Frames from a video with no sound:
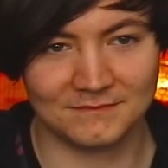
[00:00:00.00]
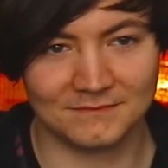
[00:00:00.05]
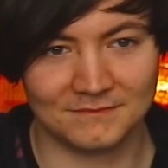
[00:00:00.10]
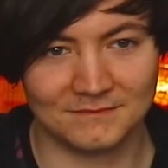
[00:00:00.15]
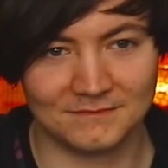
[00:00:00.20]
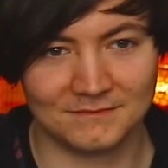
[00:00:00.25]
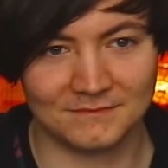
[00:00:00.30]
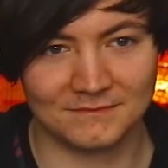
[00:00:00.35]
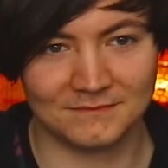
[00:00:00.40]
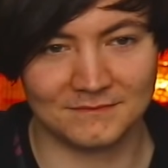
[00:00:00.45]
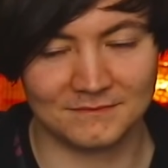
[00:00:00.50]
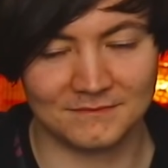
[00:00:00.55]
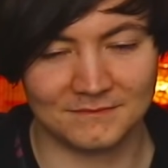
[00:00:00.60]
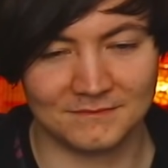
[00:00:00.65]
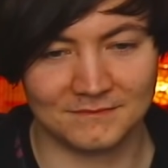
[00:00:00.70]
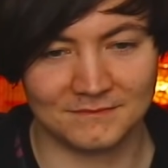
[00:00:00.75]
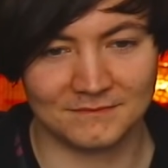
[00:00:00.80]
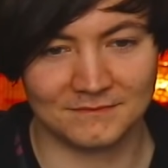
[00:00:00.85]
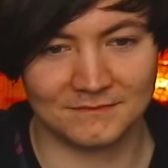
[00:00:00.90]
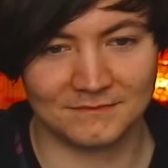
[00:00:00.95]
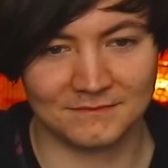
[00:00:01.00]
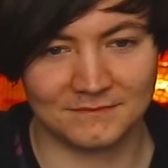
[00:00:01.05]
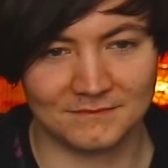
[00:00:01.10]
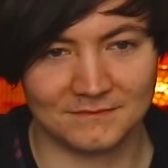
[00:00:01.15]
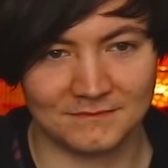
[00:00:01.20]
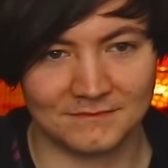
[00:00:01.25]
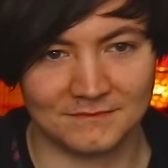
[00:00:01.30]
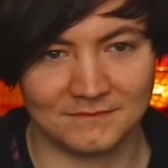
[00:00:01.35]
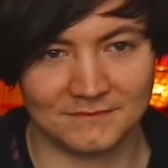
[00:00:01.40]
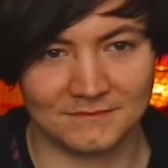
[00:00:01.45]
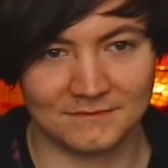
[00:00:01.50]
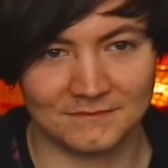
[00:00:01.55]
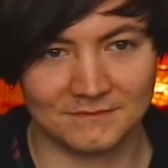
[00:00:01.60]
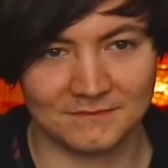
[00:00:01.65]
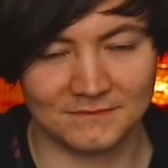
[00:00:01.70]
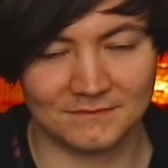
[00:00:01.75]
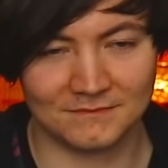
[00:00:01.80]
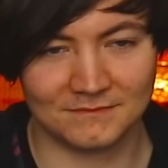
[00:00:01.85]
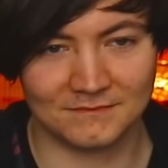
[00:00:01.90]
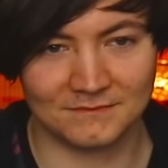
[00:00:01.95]

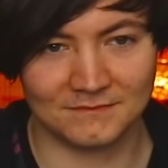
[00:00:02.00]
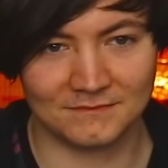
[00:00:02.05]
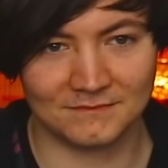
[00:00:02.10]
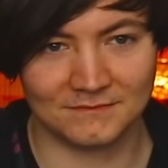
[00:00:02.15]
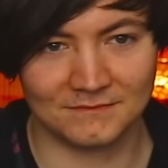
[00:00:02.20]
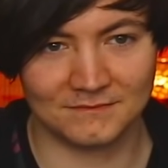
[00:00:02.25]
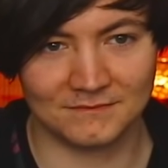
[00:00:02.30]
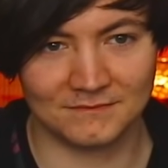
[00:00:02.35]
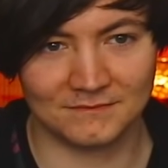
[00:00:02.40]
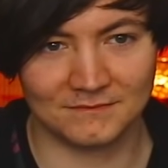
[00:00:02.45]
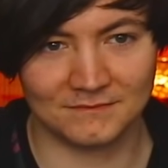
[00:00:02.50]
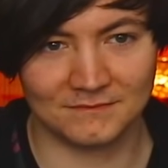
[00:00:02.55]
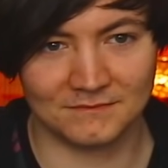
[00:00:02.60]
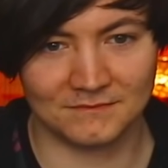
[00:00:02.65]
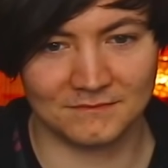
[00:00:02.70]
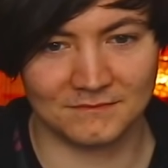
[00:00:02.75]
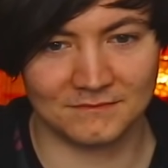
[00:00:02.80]
No words are spoken by the person on screen.